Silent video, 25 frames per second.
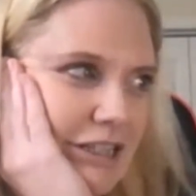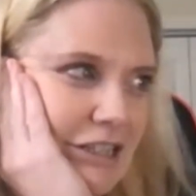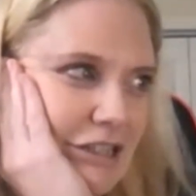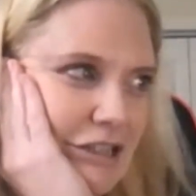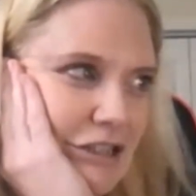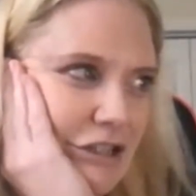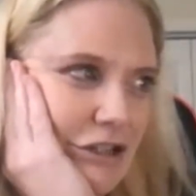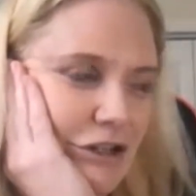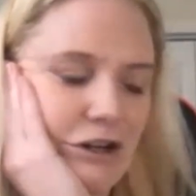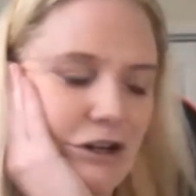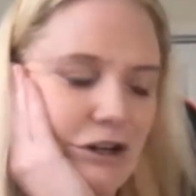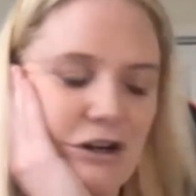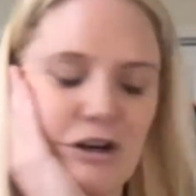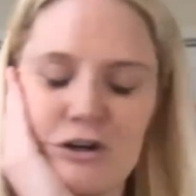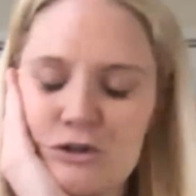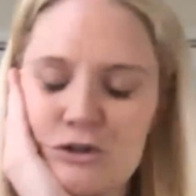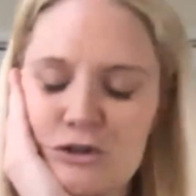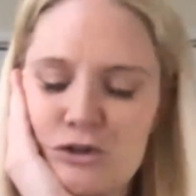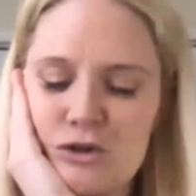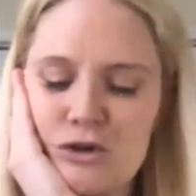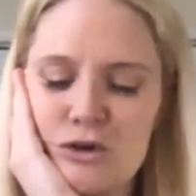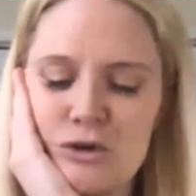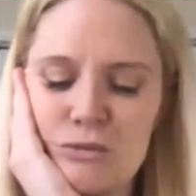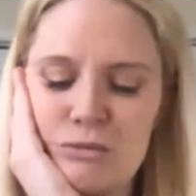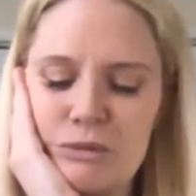there are
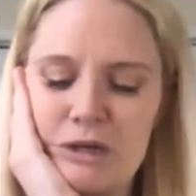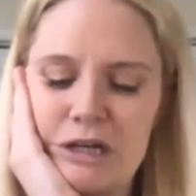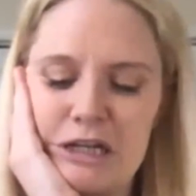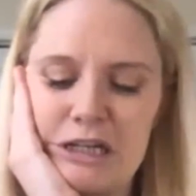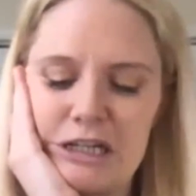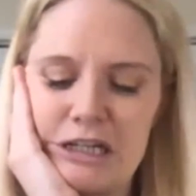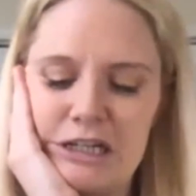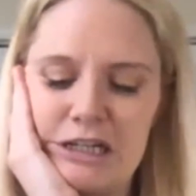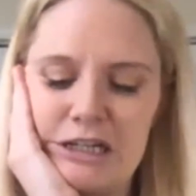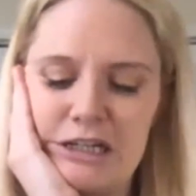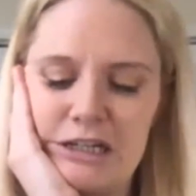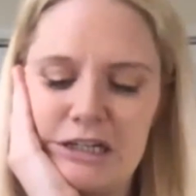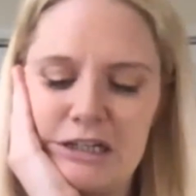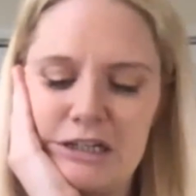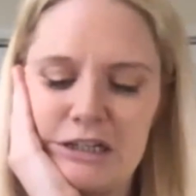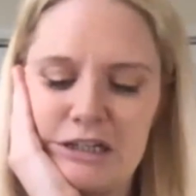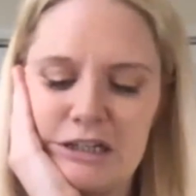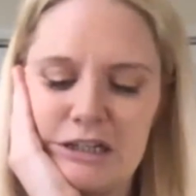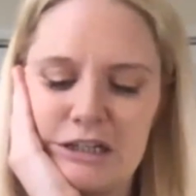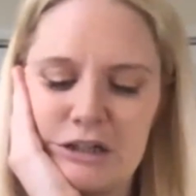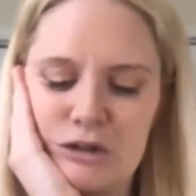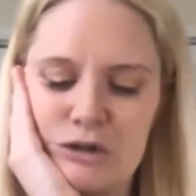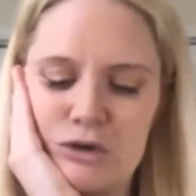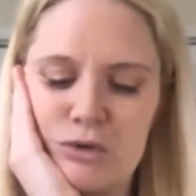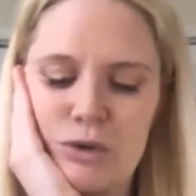so many
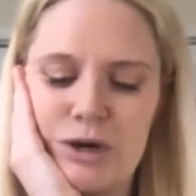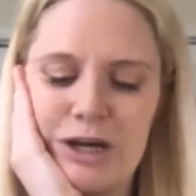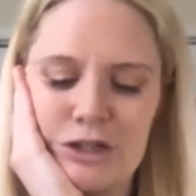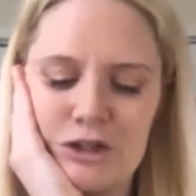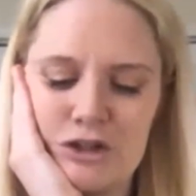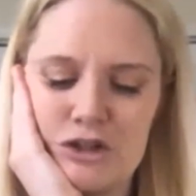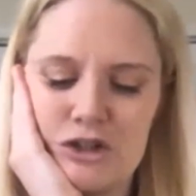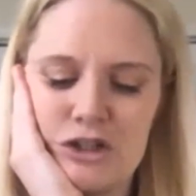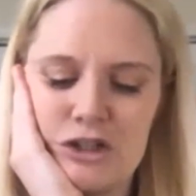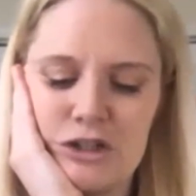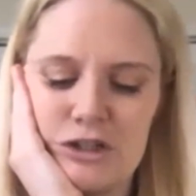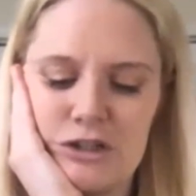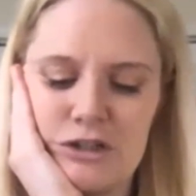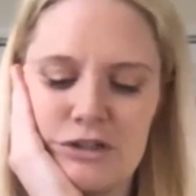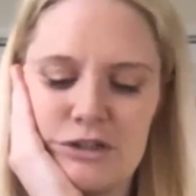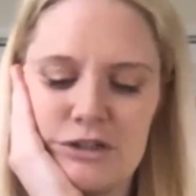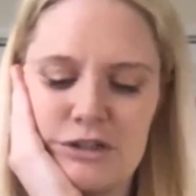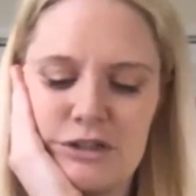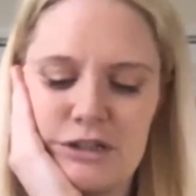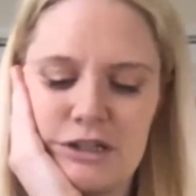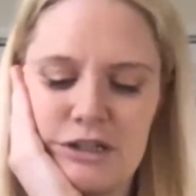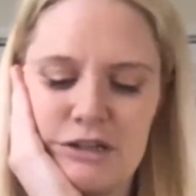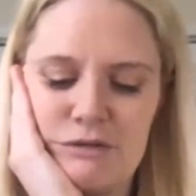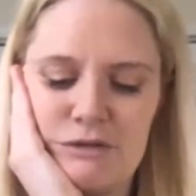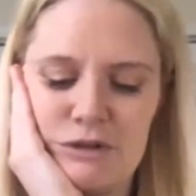questions,
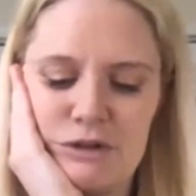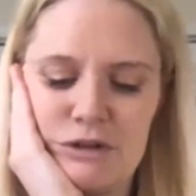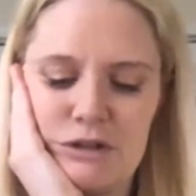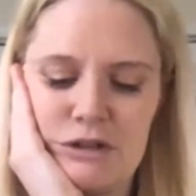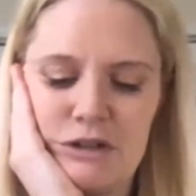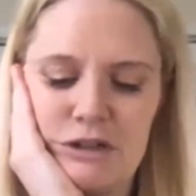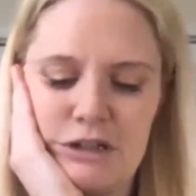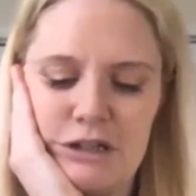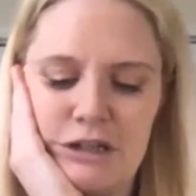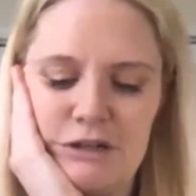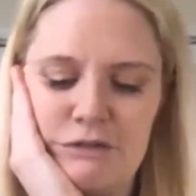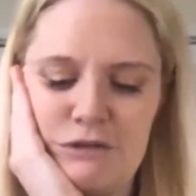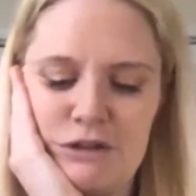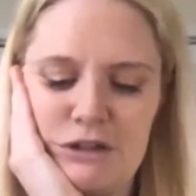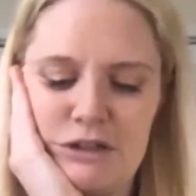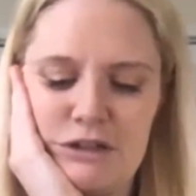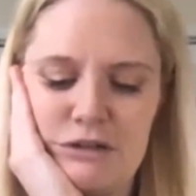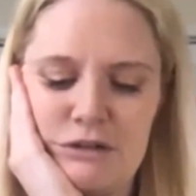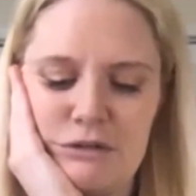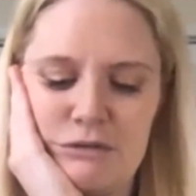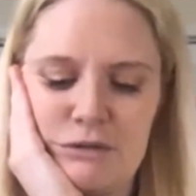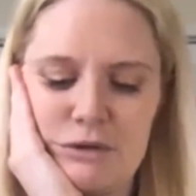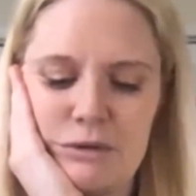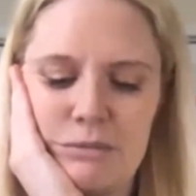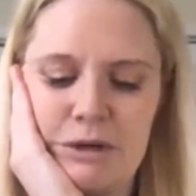
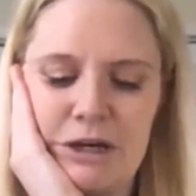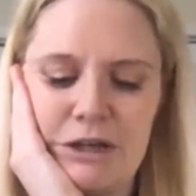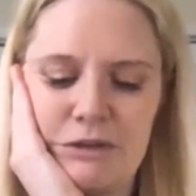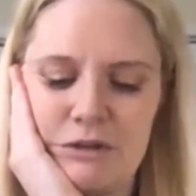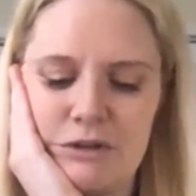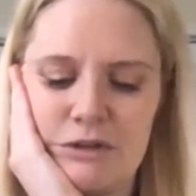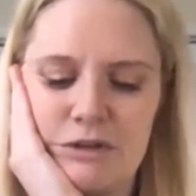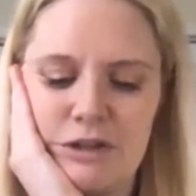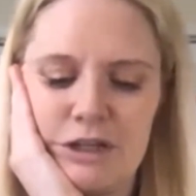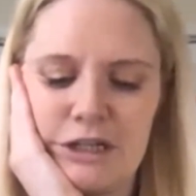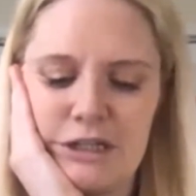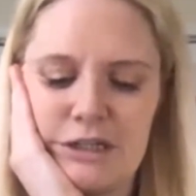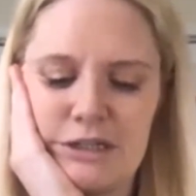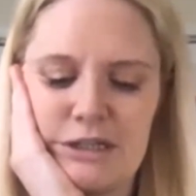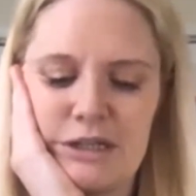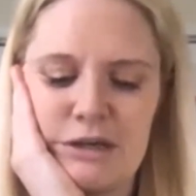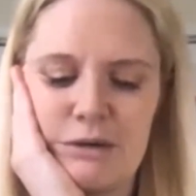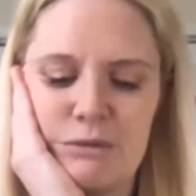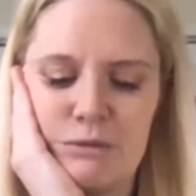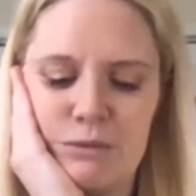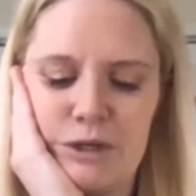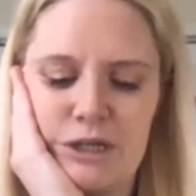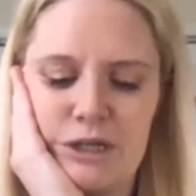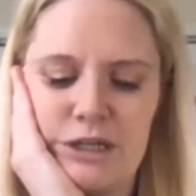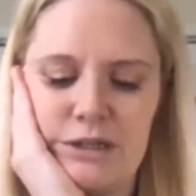even about the things
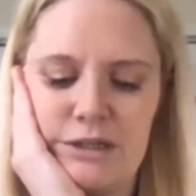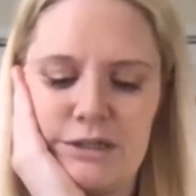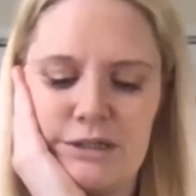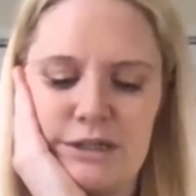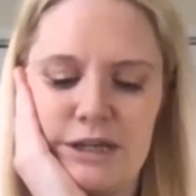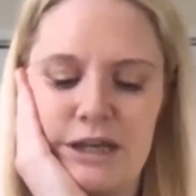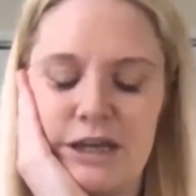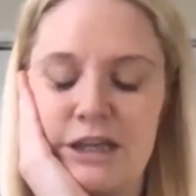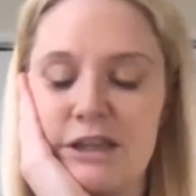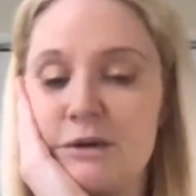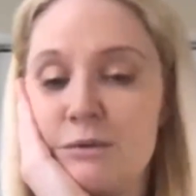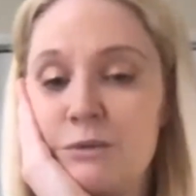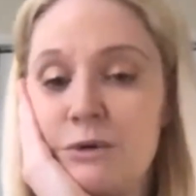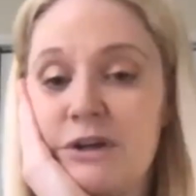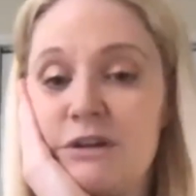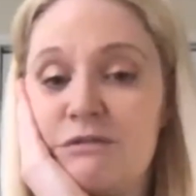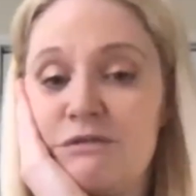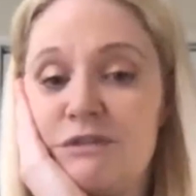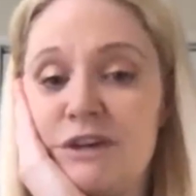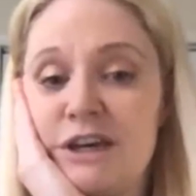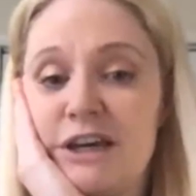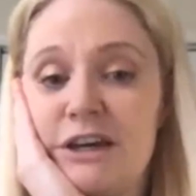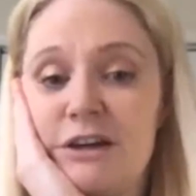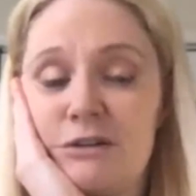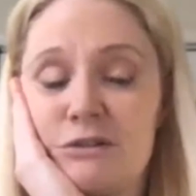that we say that we have
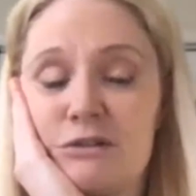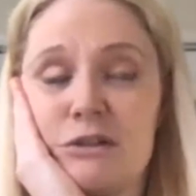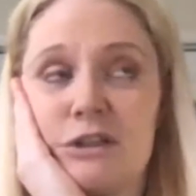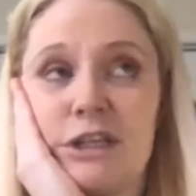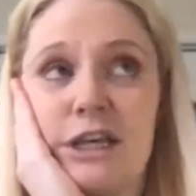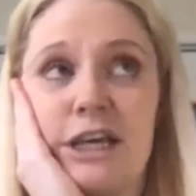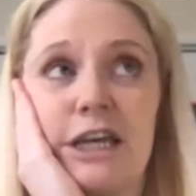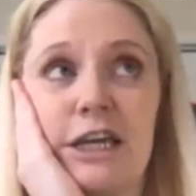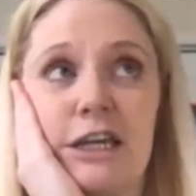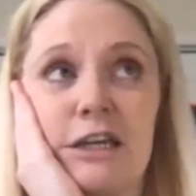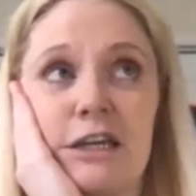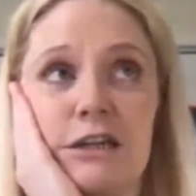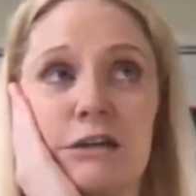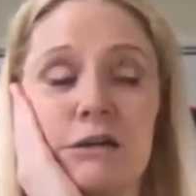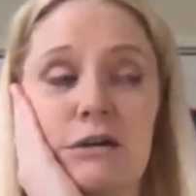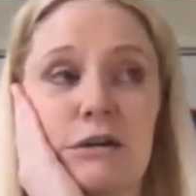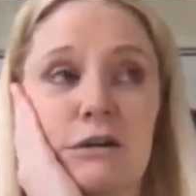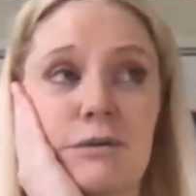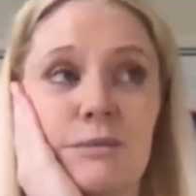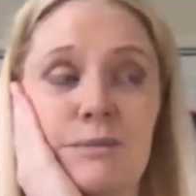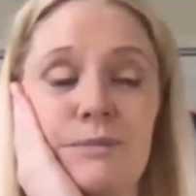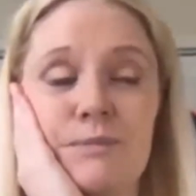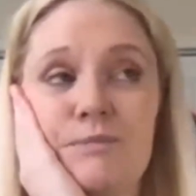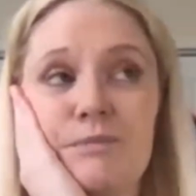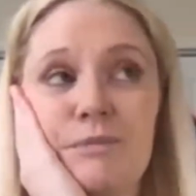found. Like
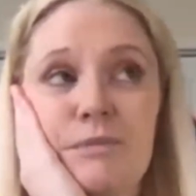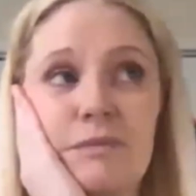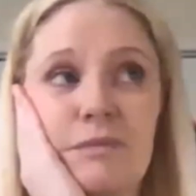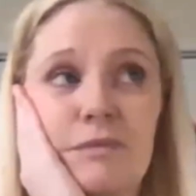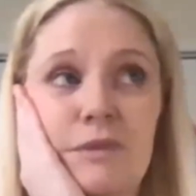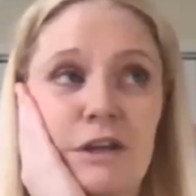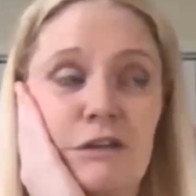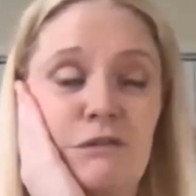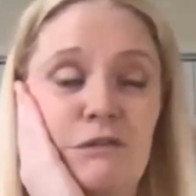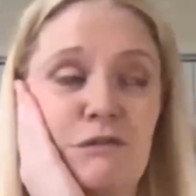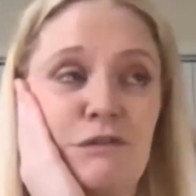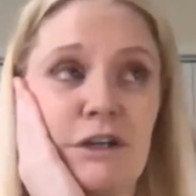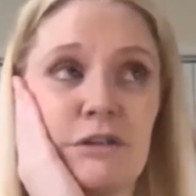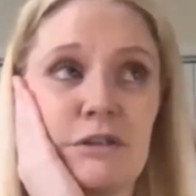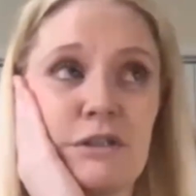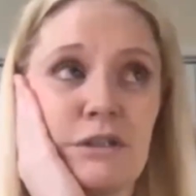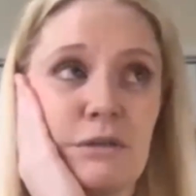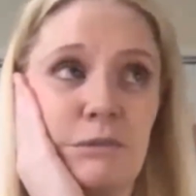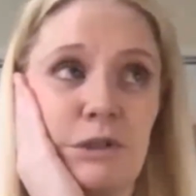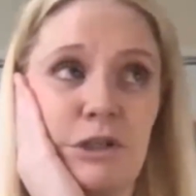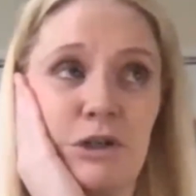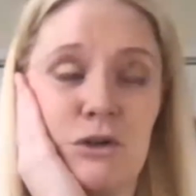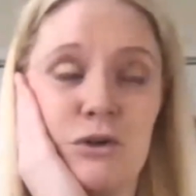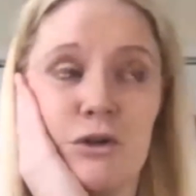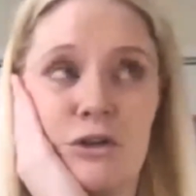they found
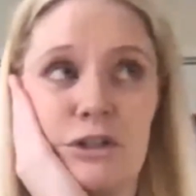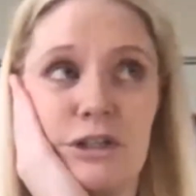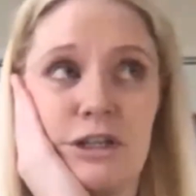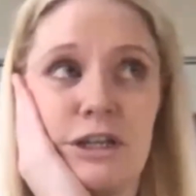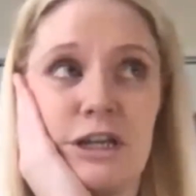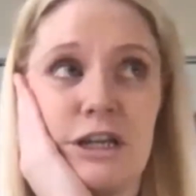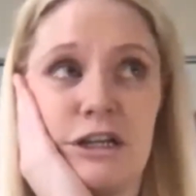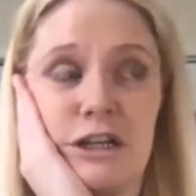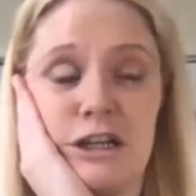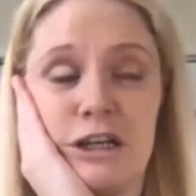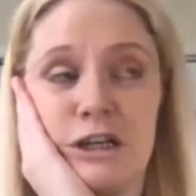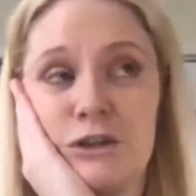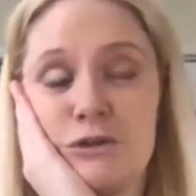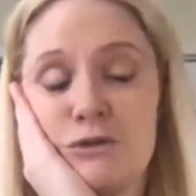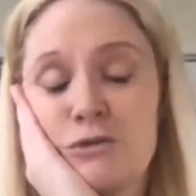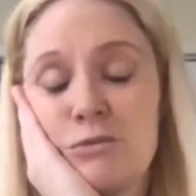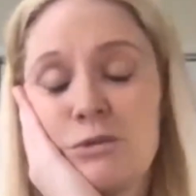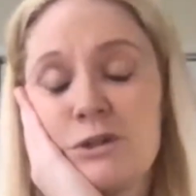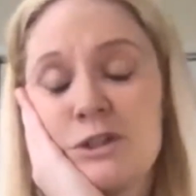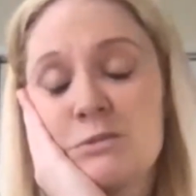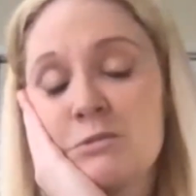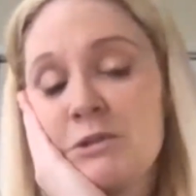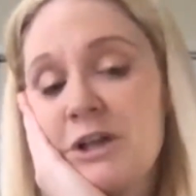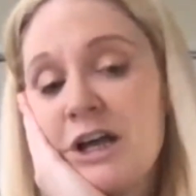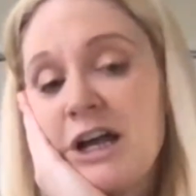something called
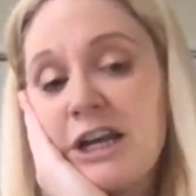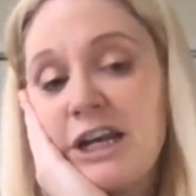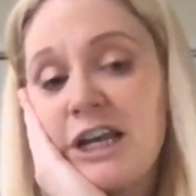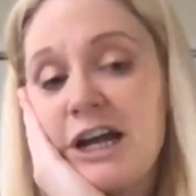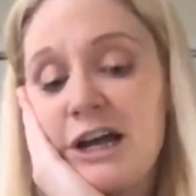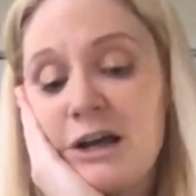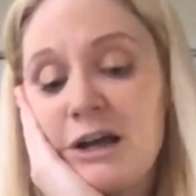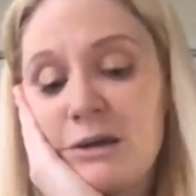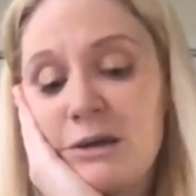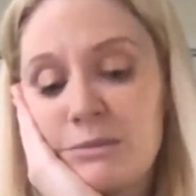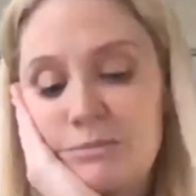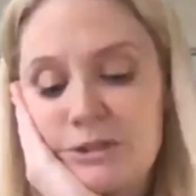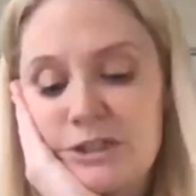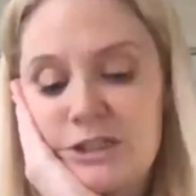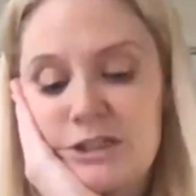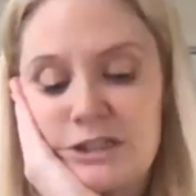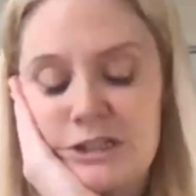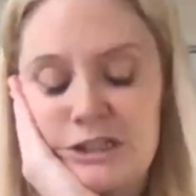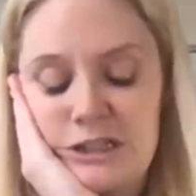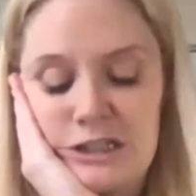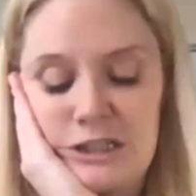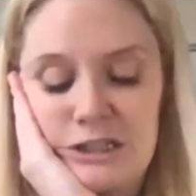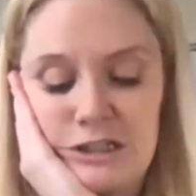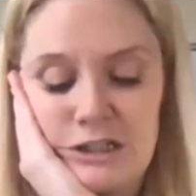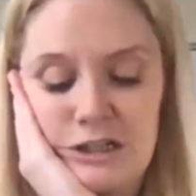Kenyanthropus platyops
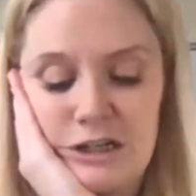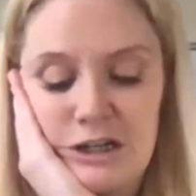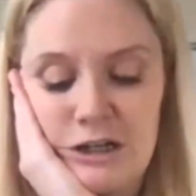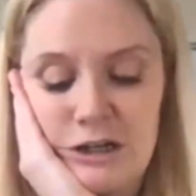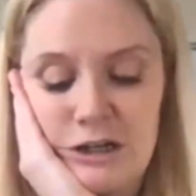in